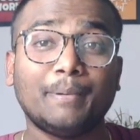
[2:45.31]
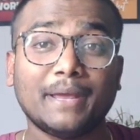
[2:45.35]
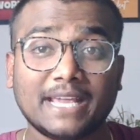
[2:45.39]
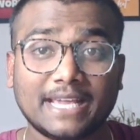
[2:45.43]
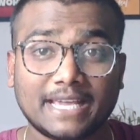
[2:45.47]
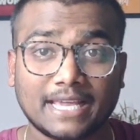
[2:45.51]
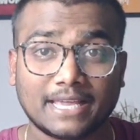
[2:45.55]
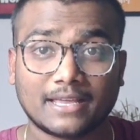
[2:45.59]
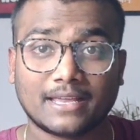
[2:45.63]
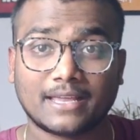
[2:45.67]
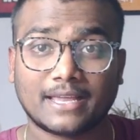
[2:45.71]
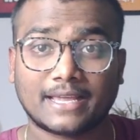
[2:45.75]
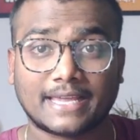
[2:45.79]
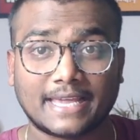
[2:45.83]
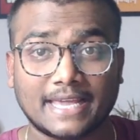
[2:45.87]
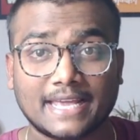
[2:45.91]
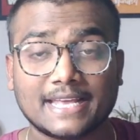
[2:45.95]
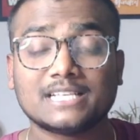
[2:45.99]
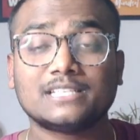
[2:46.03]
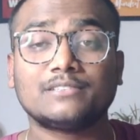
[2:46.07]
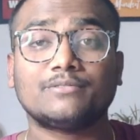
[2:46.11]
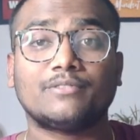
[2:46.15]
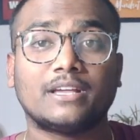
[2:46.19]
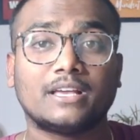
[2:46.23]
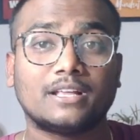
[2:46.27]
be a
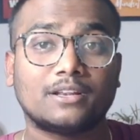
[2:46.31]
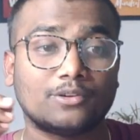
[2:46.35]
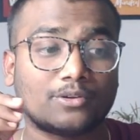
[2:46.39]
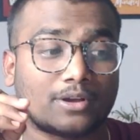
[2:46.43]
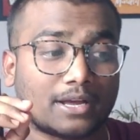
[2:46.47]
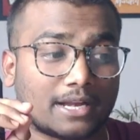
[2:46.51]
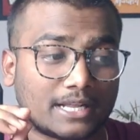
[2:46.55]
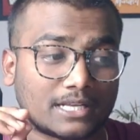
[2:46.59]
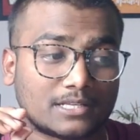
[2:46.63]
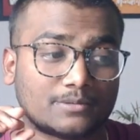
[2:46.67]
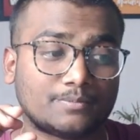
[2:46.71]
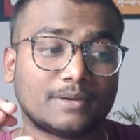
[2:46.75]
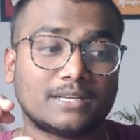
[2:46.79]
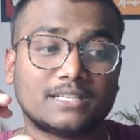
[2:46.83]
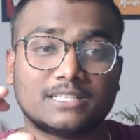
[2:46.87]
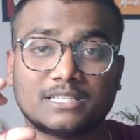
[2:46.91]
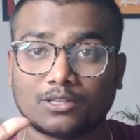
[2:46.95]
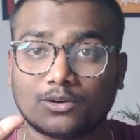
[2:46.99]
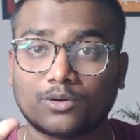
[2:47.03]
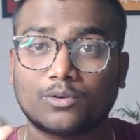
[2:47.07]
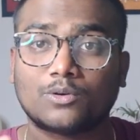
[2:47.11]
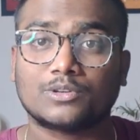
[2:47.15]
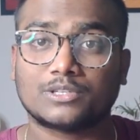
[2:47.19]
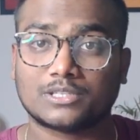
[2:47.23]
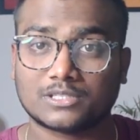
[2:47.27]
case where you can expect
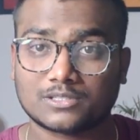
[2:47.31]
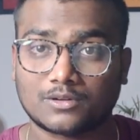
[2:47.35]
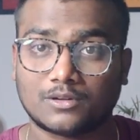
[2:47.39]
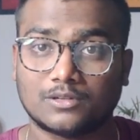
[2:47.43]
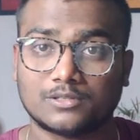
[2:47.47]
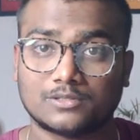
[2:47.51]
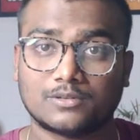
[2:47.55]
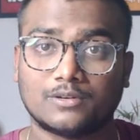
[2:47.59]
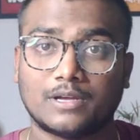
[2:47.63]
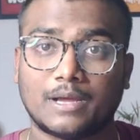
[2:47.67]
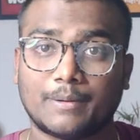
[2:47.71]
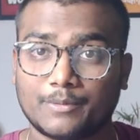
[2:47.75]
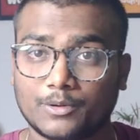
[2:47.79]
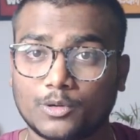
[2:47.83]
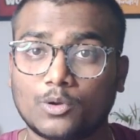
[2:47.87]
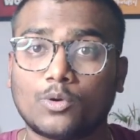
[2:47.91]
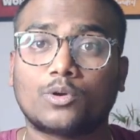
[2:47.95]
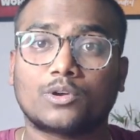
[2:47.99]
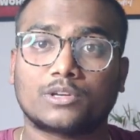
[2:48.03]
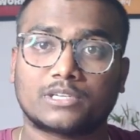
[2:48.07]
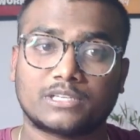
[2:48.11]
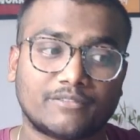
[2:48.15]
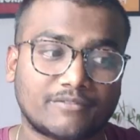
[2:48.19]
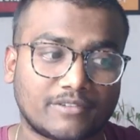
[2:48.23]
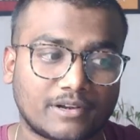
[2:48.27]
zero questions also, no
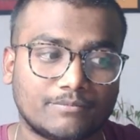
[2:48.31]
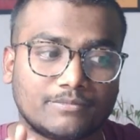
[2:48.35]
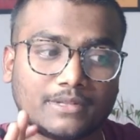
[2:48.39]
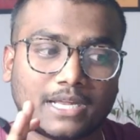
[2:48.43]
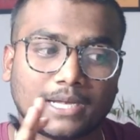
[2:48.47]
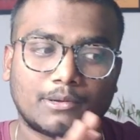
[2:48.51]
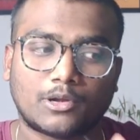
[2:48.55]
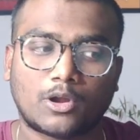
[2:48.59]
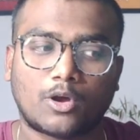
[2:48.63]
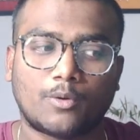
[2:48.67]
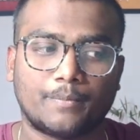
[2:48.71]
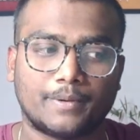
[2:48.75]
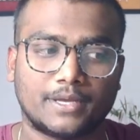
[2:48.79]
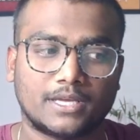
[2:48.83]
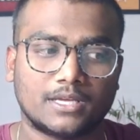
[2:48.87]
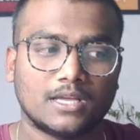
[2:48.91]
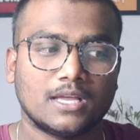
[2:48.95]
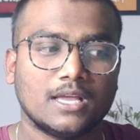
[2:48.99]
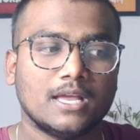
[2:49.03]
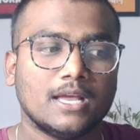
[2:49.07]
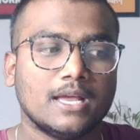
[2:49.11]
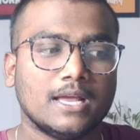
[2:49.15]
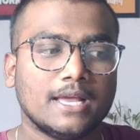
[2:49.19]
question from that topic.